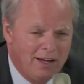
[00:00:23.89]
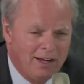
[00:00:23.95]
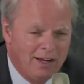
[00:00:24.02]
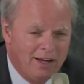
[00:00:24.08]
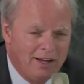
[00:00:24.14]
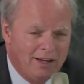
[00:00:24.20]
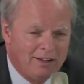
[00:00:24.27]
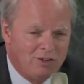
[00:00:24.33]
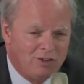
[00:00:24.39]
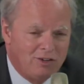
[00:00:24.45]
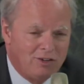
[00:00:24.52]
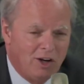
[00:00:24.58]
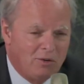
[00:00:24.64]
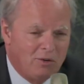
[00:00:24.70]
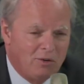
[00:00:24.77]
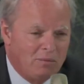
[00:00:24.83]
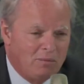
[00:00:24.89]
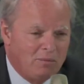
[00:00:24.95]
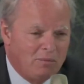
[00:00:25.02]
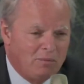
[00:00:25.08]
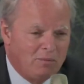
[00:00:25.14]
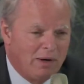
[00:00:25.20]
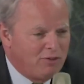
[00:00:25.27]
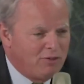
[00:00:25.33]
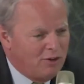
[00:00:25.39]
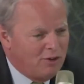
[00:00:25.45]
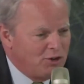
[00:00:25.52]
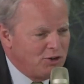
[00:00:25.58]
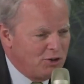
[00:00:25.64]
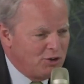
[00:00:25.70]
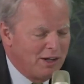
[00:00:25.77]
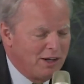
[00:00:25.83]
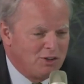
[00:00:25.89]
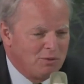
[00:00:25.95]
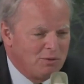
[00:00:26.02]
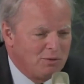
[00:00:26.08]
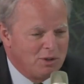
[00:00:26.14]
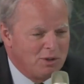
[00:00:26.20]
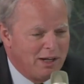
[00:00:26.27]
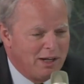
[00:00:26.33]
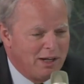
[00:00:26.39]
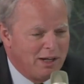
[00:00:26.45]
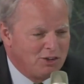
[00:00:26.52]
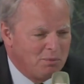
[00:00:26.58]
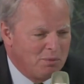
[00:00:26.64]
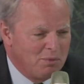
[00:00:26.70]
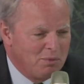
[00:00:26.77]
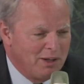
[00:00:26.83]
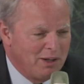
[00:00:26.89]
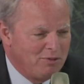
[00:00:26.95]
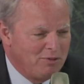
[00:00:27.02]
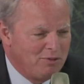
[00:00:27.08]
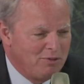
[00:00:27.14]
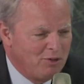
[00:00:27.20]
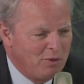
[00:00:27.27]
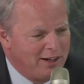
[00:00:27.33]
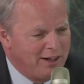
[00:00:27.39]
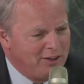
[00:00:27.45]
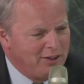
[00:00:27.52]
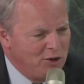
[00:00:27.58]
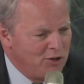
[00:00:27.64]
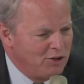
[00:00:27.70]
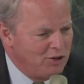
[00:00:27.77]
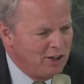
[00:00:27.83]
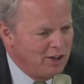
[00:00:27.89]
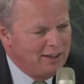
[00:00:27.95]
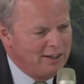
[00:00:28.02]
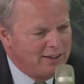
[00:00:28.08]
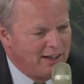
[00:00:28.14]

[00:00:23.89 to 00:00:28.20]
So my first question would actually be, from where do you think that